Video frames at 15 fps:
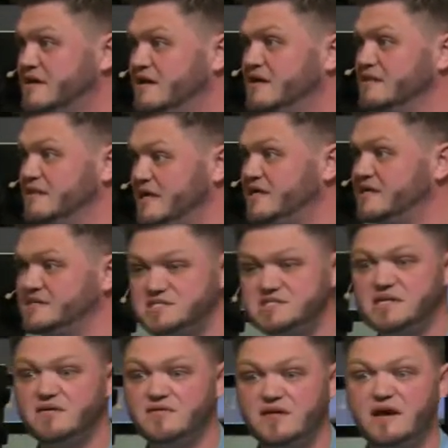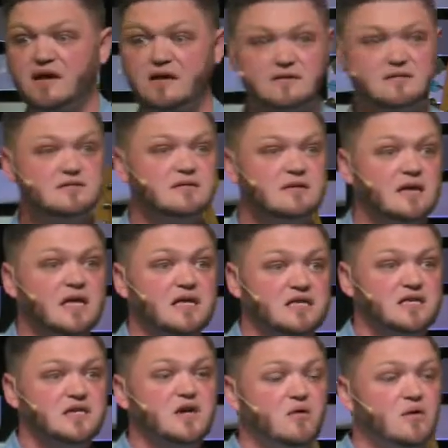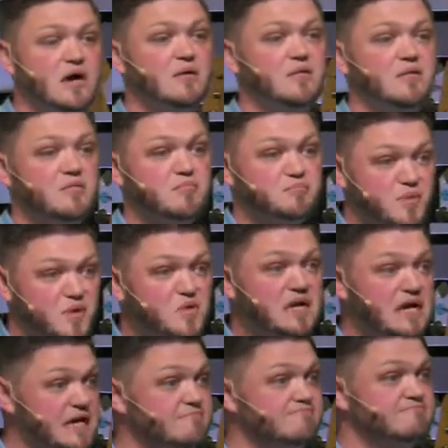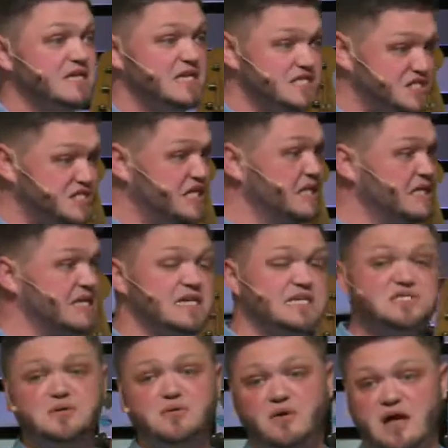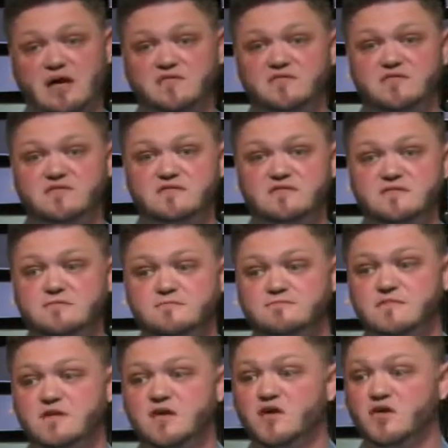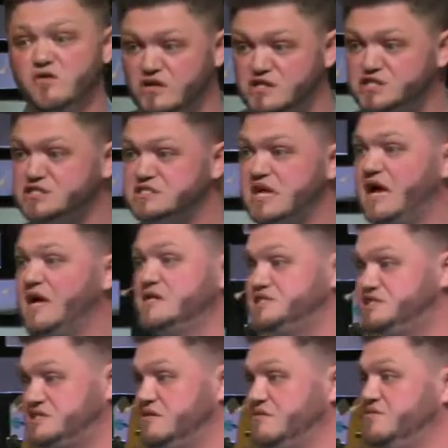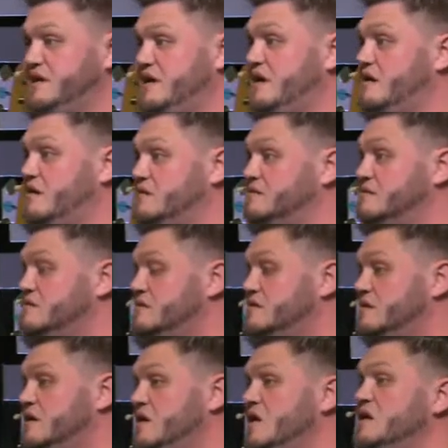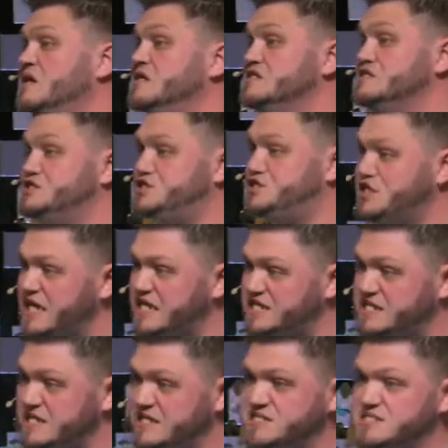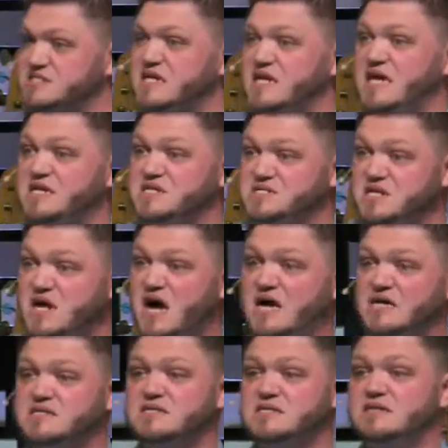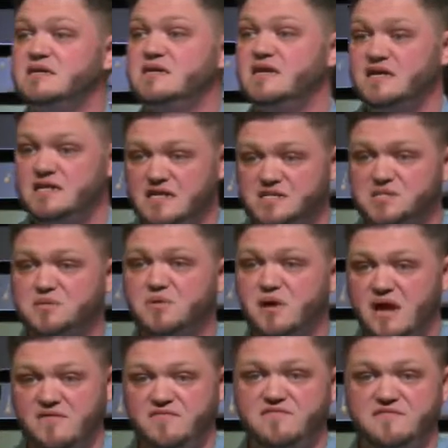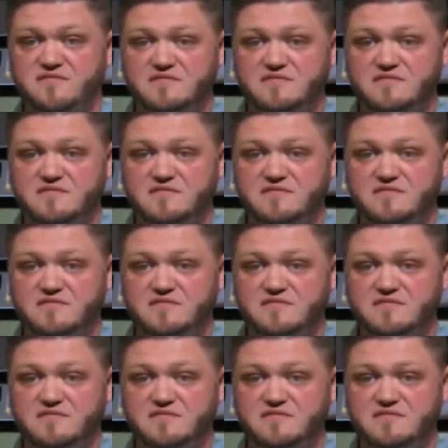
Lincoln's still there. You know, uh, Buddha is still in his grave. Krishna is still there. Jesus is not in his grave.